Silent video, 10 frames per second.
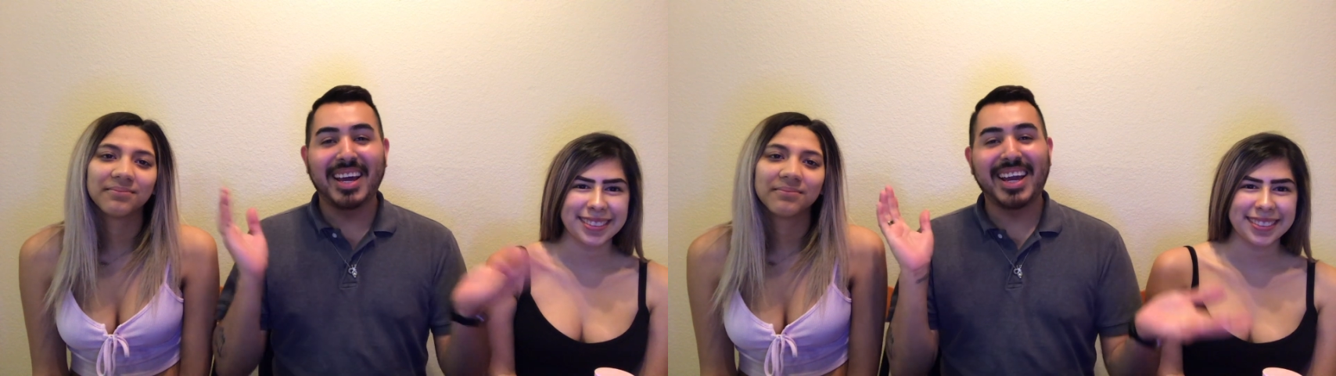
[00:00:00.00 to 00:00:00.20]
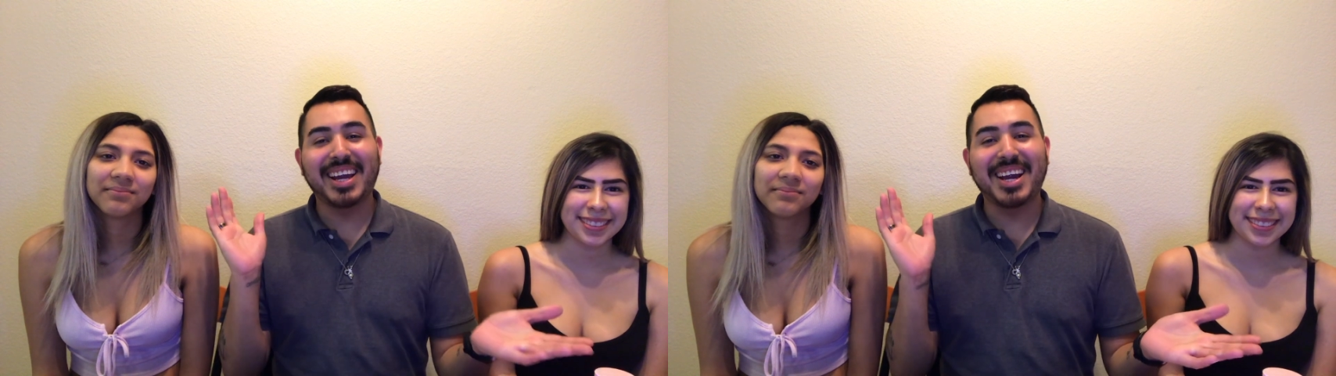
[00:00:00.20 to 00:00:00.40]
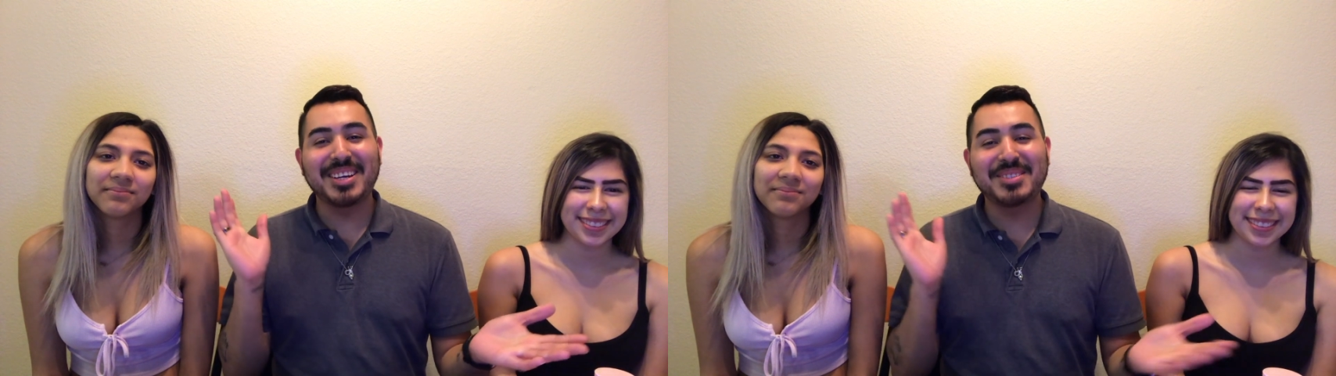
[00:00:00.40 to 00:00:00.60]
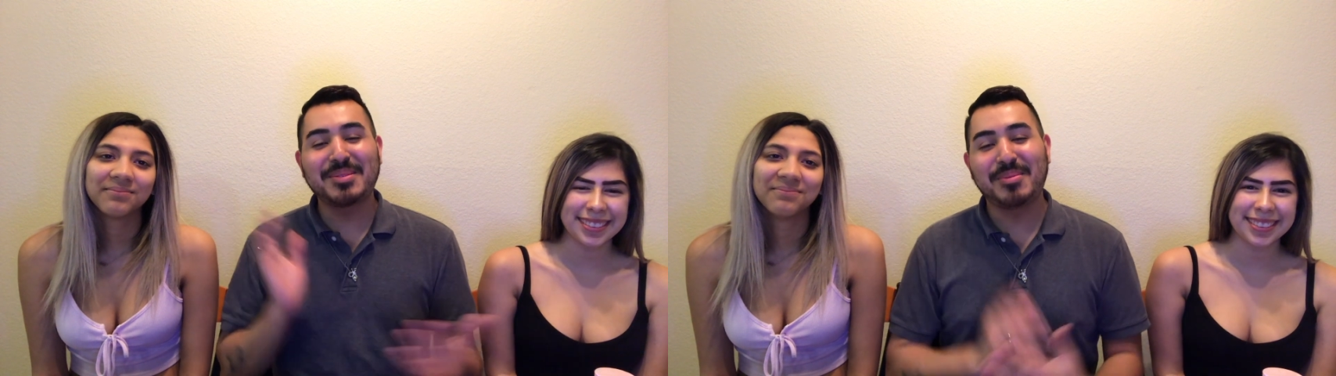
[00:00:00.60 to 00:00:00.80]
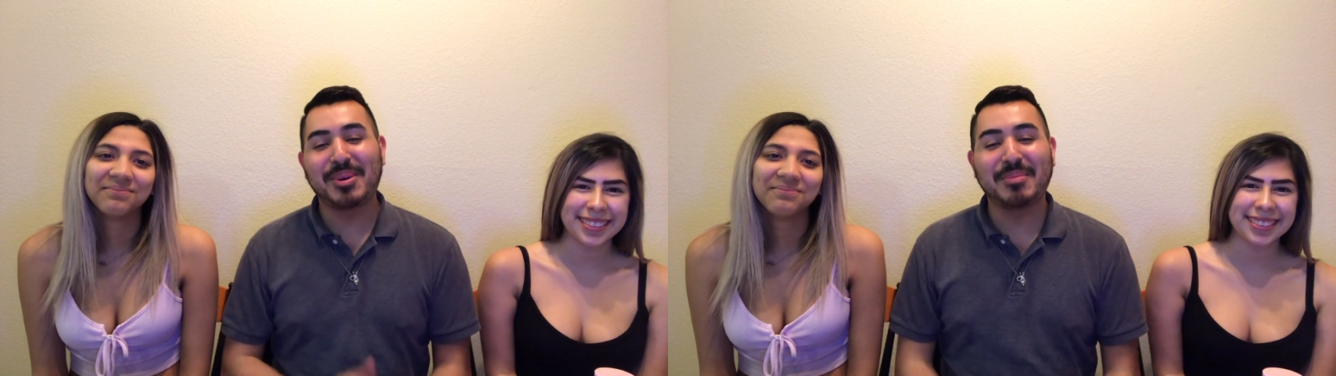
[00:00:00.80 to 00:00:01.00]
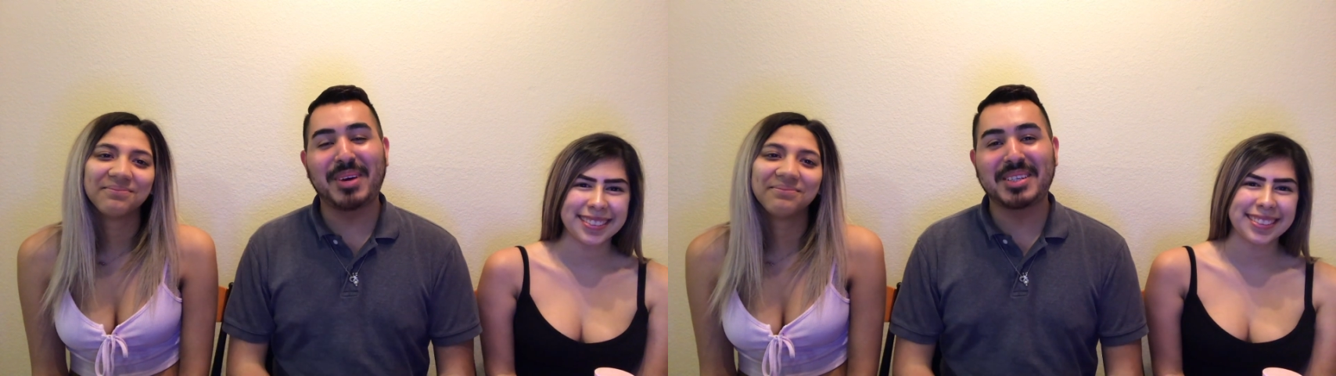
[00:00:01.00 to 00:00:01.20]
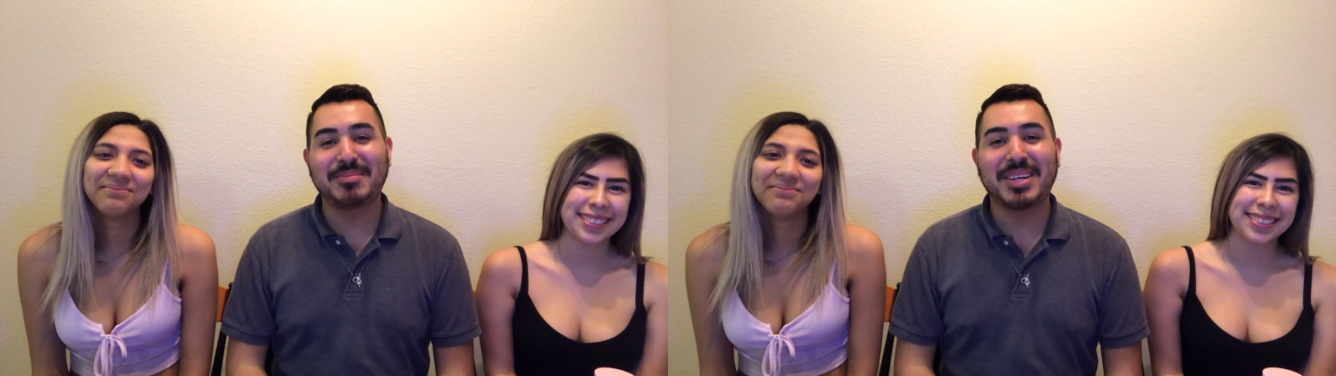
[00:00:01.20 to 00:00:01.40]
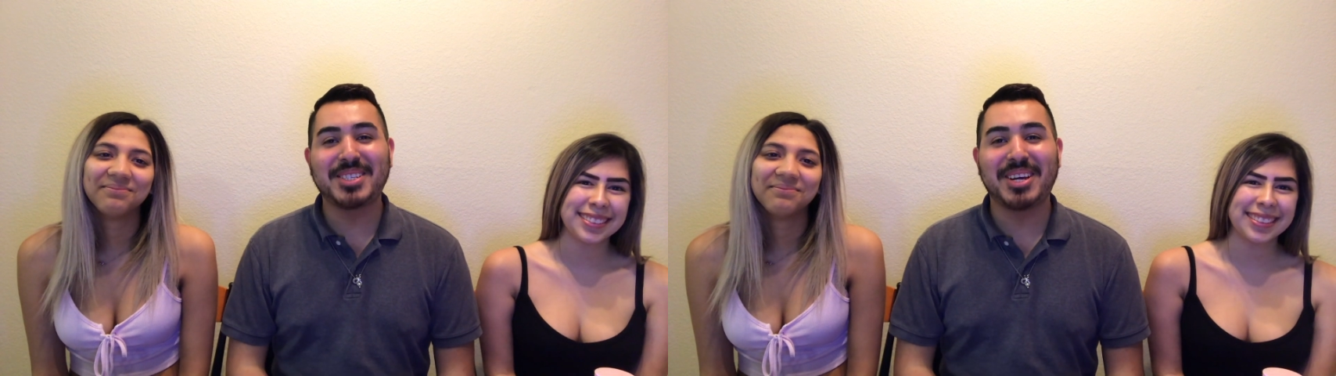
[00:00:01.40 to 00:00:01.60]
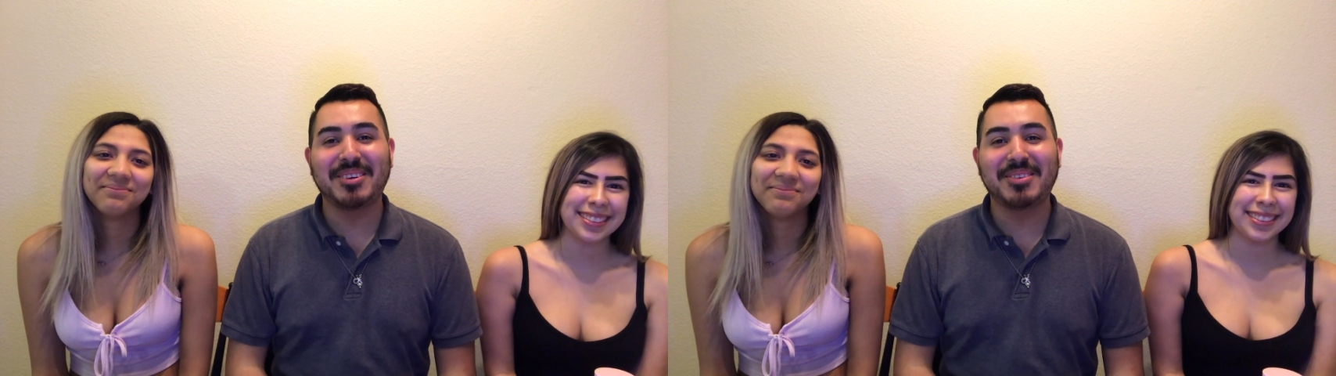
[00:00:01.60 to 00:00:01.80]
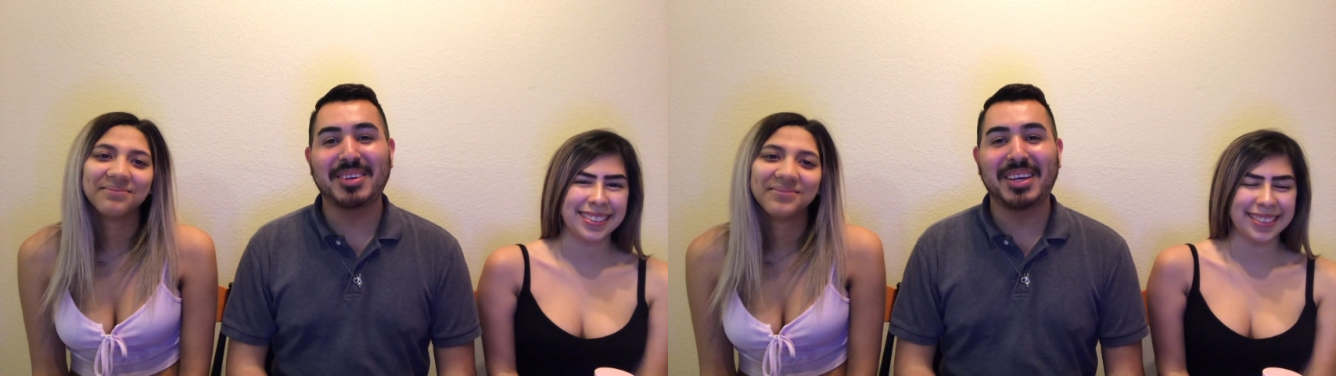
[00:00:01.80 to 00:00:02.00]
Speaker 1: Hey guys, welcome back to my channel.
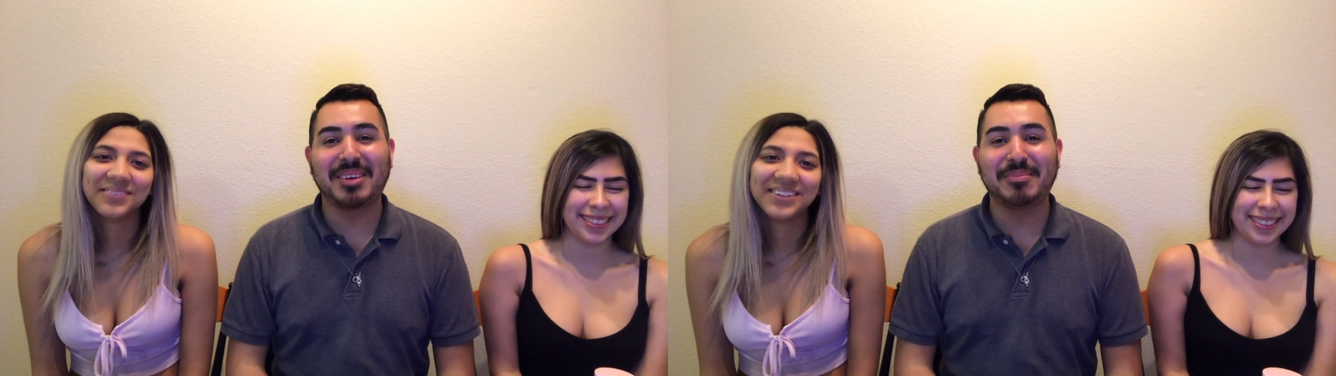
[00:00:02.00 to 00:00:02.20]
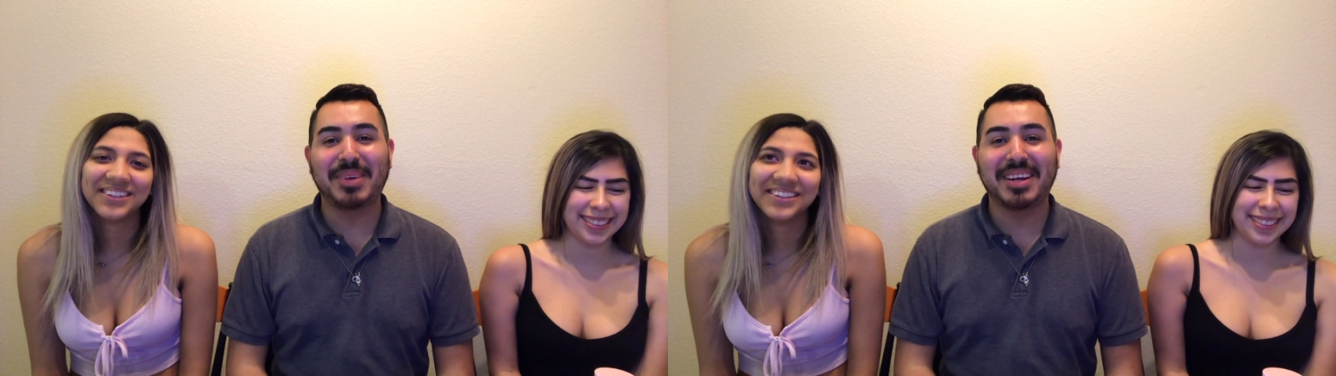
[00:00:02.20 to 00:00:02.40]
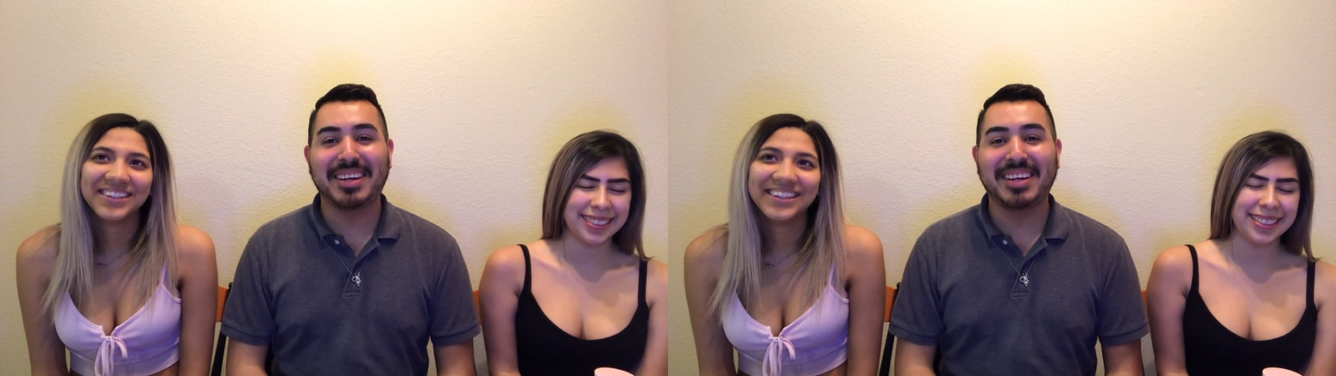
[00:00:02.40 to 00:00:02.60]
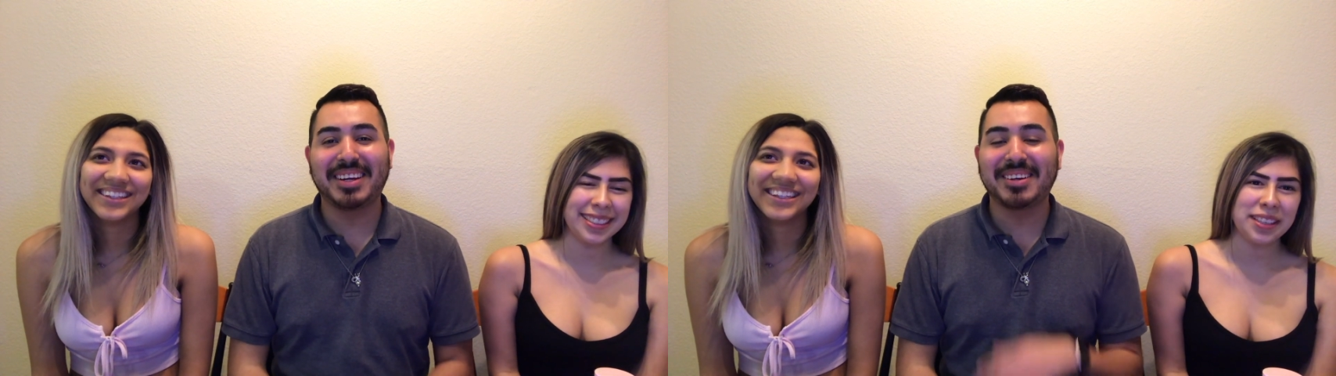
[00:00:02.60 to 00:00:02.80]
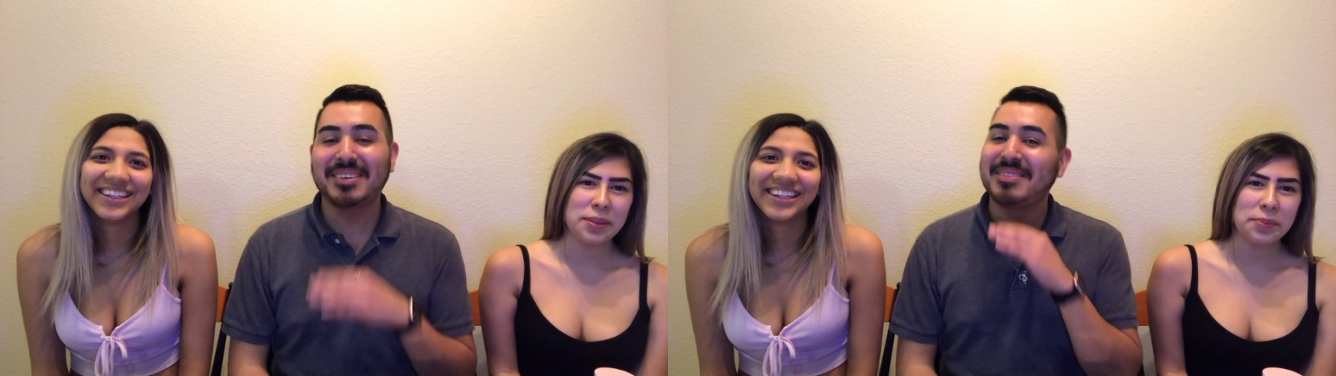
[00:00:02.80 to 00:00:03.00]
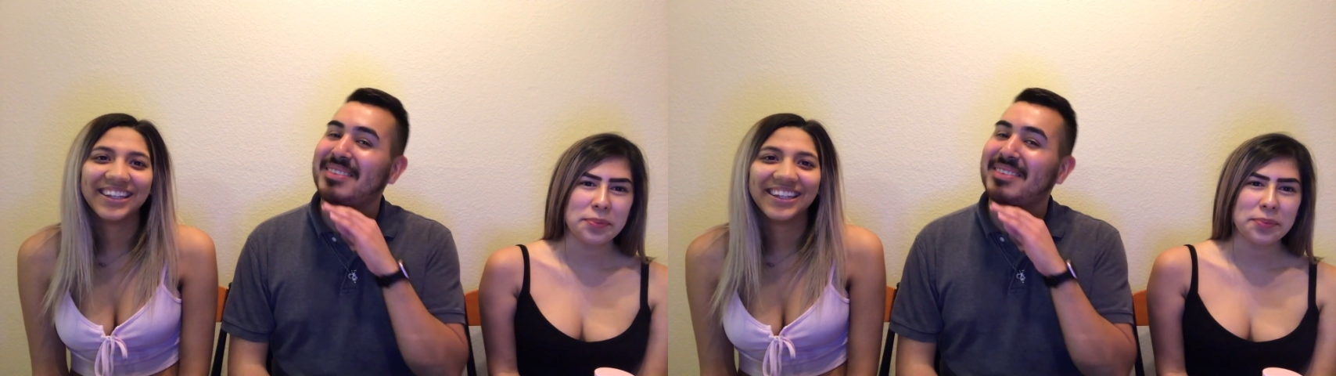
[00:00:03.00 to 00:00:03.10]
King Petty here.